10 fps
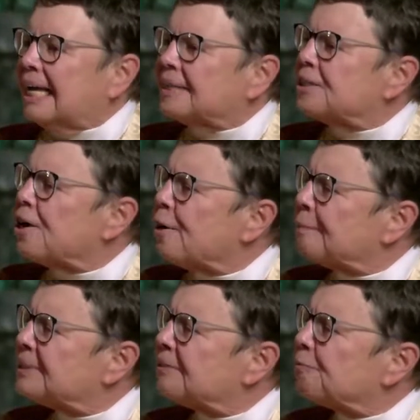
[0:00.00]
in
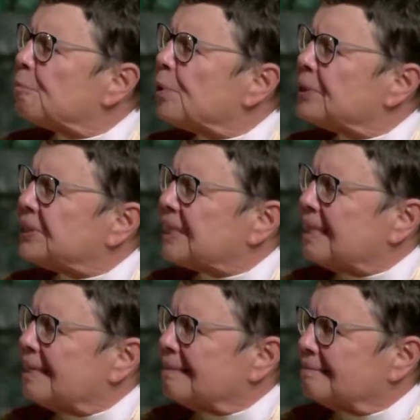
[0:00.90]
terms of
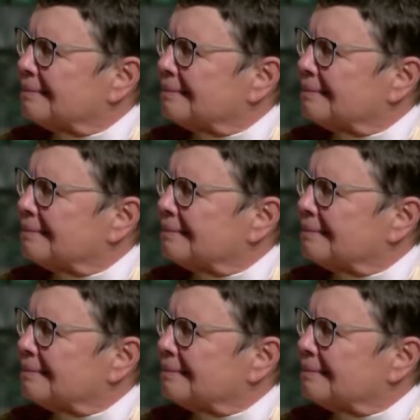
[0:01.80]
mercy,